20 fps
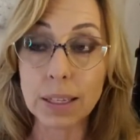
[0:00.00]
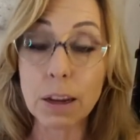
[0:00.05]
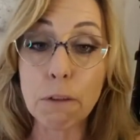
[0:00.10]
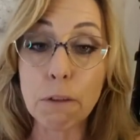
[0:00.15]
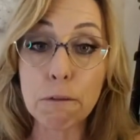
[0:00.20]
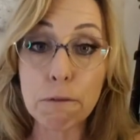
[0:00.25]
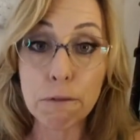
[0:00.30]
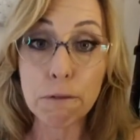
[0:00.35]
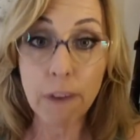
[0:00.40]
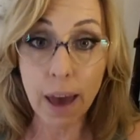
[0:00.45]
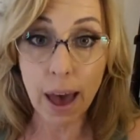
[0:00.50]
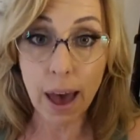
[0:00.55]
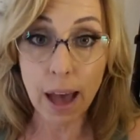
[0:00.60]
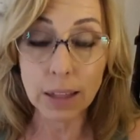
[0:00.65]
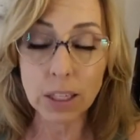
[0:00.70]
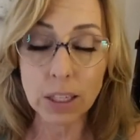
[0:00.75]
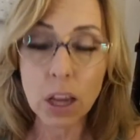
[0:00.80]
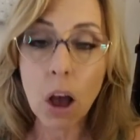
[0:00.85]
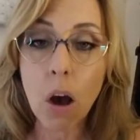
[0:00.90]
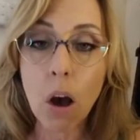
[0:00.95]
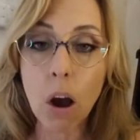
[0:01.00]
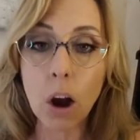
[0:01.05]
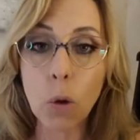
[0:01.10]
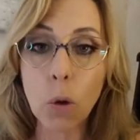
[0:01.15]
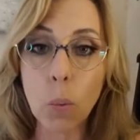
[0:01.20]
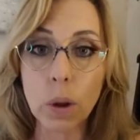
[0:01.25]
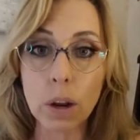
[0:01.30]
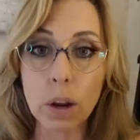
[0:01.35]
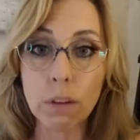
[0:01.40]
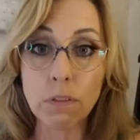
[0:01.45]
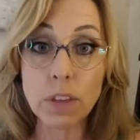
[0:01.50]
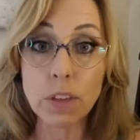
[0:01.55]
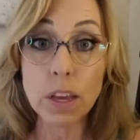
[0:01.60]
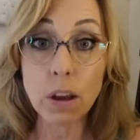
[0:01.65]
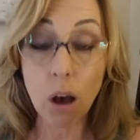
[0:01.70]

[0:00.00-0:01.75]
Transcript: Now, fats are one of the